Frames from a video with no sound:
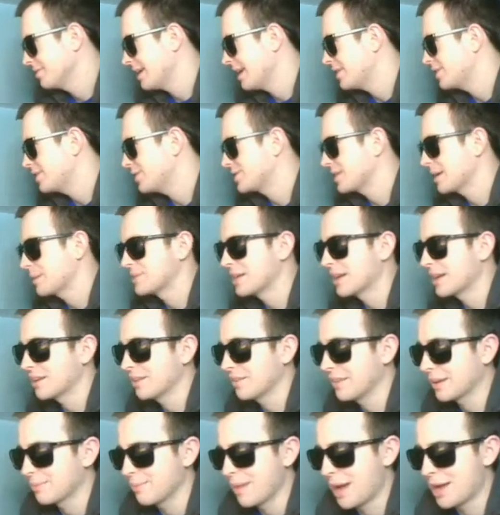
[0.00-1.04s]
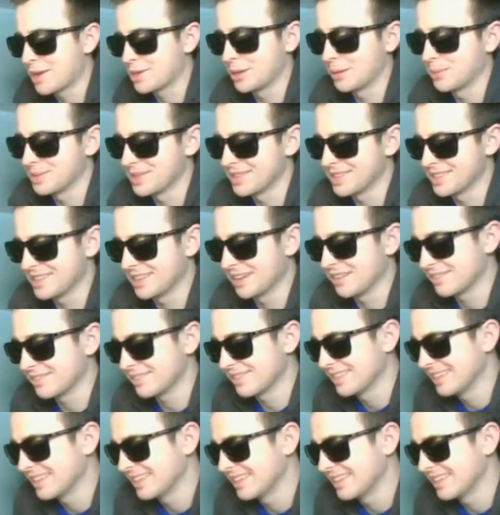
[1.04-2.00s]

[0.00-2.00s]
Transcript: It just comes down to like matchups and stuff.